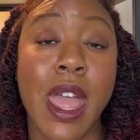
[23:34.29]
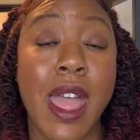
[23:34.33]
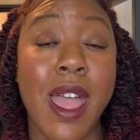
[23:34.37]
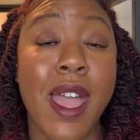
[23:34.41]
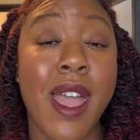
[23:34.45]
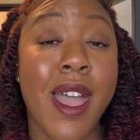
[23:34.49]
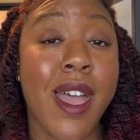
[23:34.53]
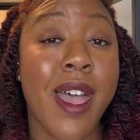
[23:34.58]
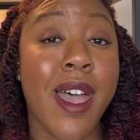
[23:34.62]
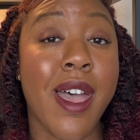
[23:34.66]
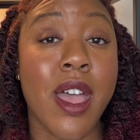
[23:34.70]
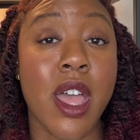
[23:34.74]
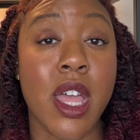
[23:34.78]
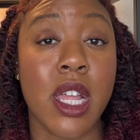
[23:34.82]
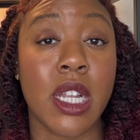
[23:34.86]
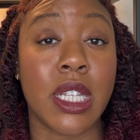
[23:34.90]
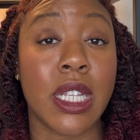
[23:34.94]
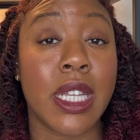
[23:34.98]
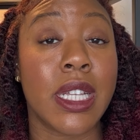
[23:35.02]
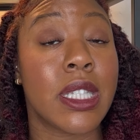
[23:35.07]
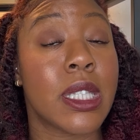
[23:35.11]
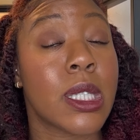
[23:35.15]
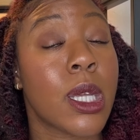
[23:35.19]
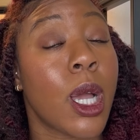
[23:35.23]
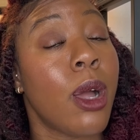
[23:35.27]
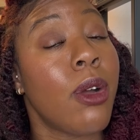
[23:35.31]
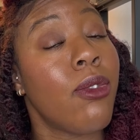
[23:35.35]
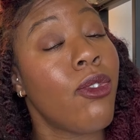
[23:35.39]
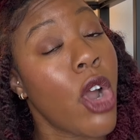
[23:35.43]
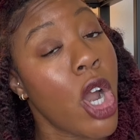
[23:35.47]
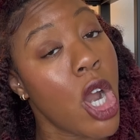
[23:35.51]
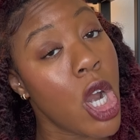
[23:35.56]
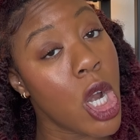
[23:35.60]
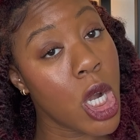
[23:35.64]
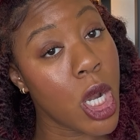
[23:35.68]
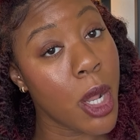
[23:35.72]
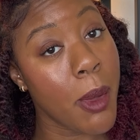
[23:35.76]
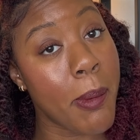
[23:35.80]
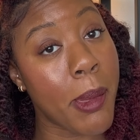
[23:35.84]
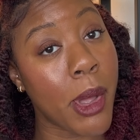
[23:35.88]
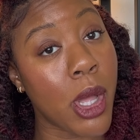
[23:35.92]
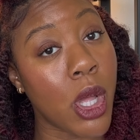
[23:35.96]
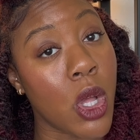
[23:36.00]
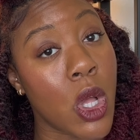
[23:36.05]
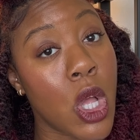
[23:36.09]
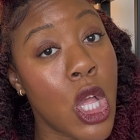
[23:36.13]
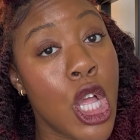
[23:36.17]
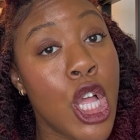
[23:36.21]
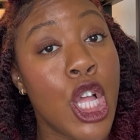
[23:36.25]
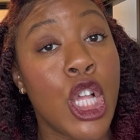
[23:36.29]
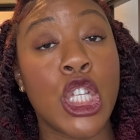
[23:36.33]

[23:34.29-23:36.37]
and it's convertible,